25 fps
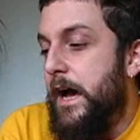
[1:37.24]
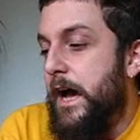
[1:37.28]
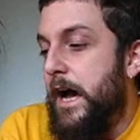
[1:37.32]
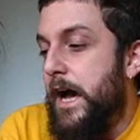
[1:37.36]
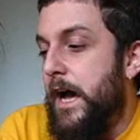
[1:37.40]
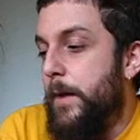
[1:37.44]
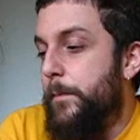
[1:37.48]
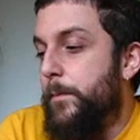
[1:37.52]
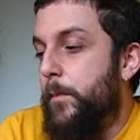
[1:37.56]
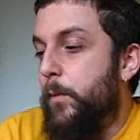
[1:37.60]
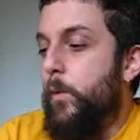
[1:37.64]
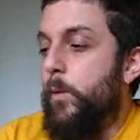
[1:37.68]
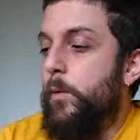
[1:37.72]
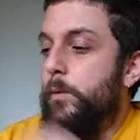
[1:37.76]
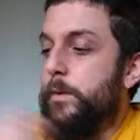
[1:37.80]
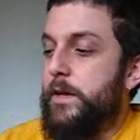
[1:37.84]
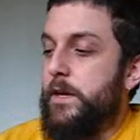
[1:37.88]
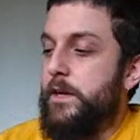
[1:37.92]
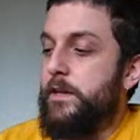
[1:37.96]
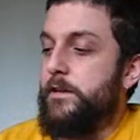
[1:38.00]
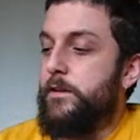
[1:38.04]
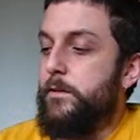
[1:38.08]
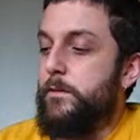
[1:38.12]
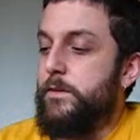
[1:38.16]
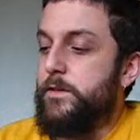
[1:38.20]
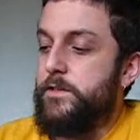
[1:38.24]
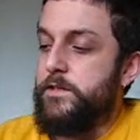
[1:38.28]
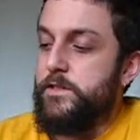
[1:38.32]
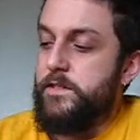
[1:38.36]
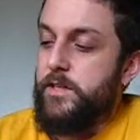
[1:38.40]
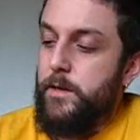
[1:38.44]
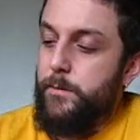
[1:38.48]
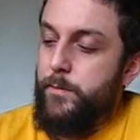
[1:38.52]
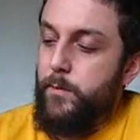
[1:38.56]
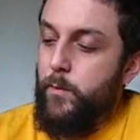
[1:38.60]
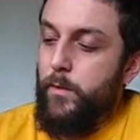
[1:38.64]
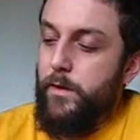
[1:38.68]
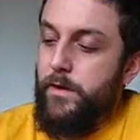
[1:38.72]
But what we're going to do is
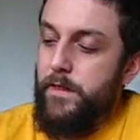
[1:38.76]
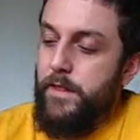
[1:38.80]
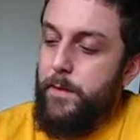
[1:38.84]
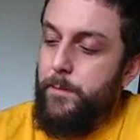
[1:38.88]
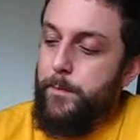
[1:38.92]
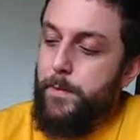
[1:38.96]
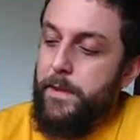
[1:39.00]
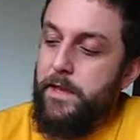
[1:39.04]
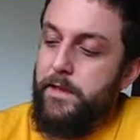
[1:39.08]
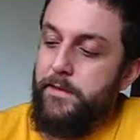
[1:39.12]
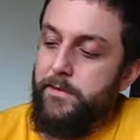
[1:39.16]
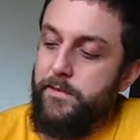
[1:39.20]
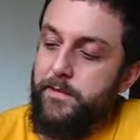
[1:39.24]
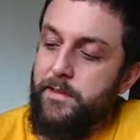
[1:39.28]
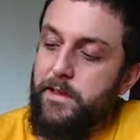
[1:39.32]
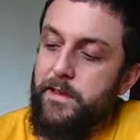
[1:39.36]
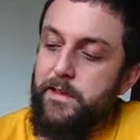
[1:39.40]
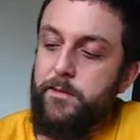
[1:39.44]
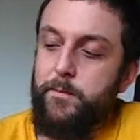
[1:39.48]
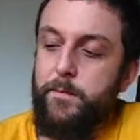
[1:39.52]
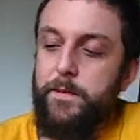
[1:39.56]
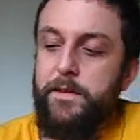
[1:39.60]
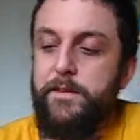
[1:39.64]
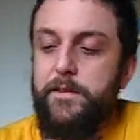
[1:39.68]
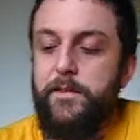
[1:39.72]
just open one of their beers and taste them.